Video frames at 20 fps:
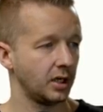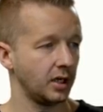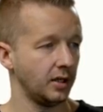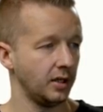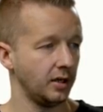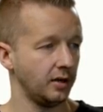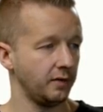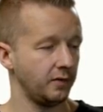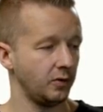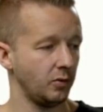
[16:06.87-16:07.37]

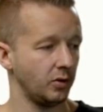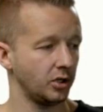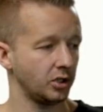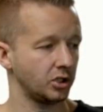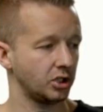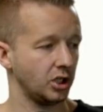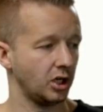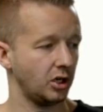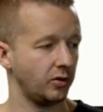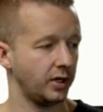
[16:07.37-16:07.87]
And then if you want to
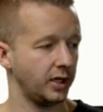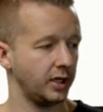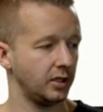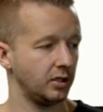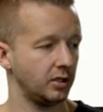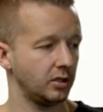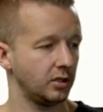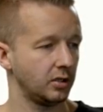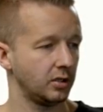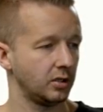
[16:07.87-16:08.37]
show it,
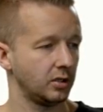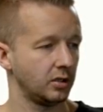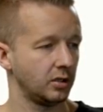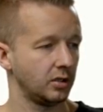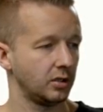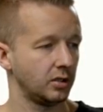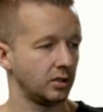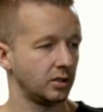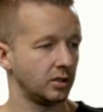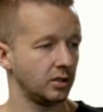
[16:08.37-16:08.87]

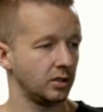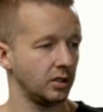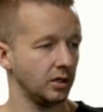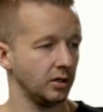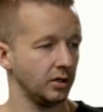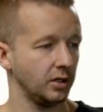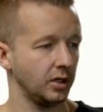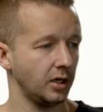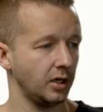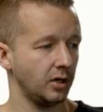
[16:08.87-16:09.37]

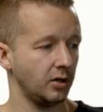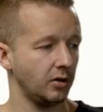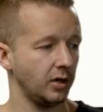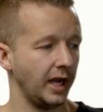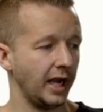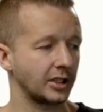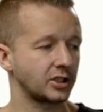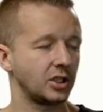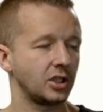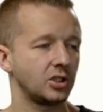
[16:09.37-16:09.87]
there you go.
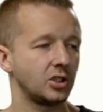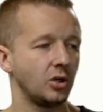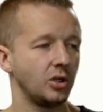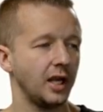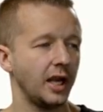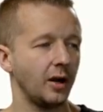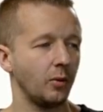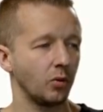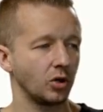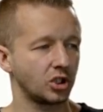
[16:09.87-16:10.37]
Actually, so
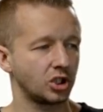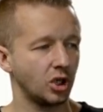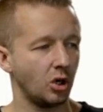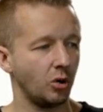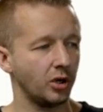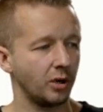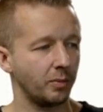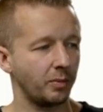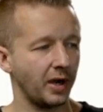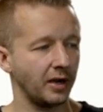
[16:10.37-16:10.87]
yeah, we're
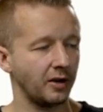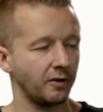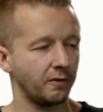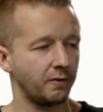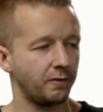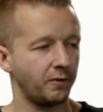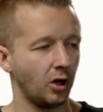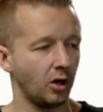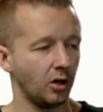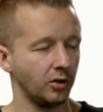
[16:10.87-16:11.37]
showing it by
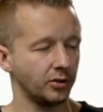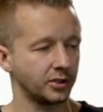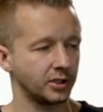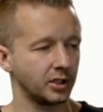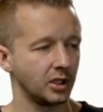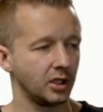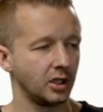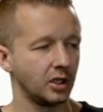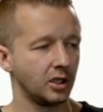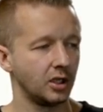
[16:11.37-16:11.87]

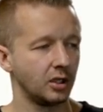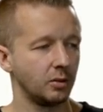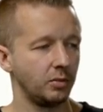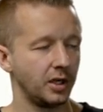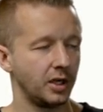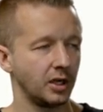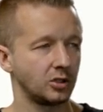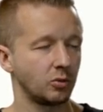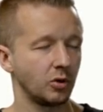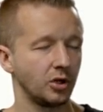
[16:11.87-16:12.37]
default
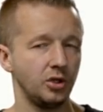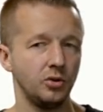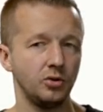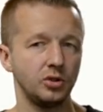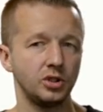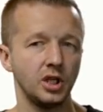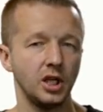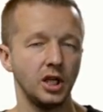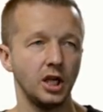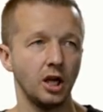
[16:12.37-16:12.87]
because we're
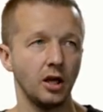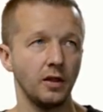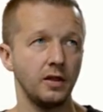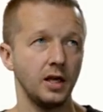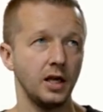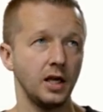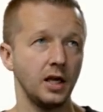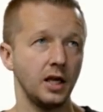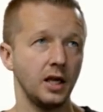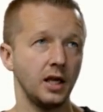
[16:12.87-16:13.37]
using
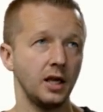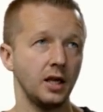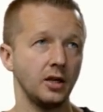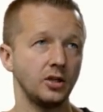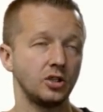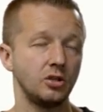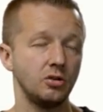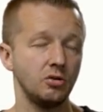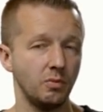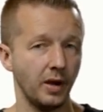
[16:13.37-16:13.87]
the
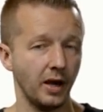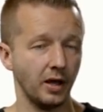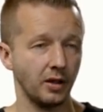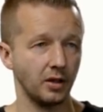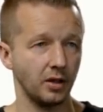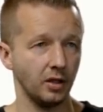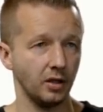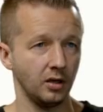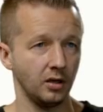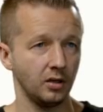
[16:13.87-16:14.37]
to
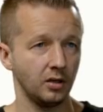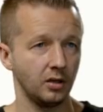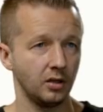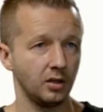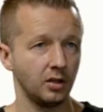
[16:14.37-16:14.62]
method.